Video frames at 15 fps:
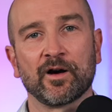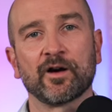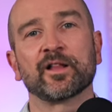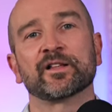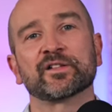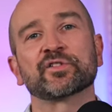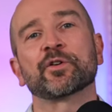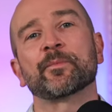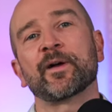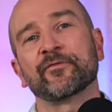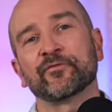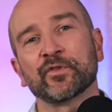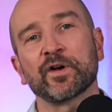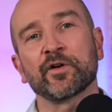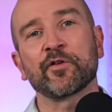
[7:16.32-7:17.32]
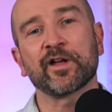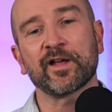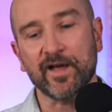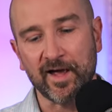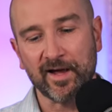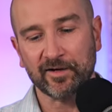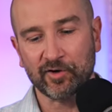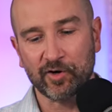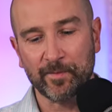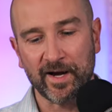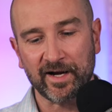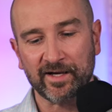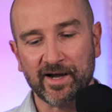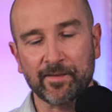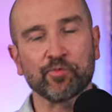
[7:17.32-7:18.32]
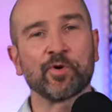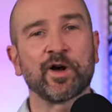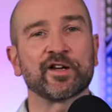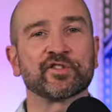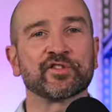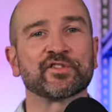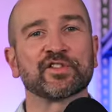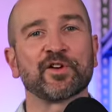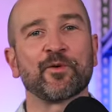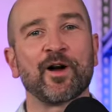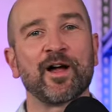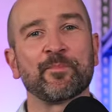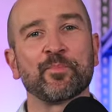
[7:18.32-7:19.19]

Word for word: All right, let's talk about flaring and chromatic aberration. So I